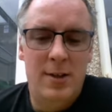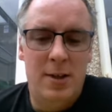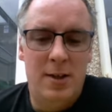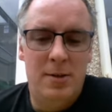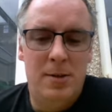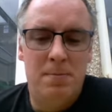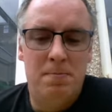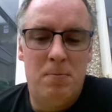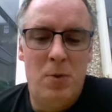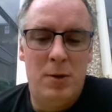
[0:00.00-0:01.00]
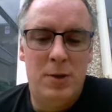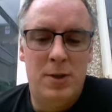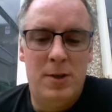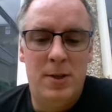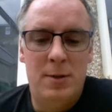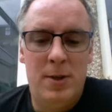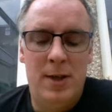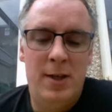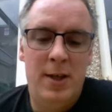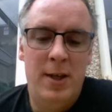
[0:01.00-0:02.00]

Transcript: So what else should I explain?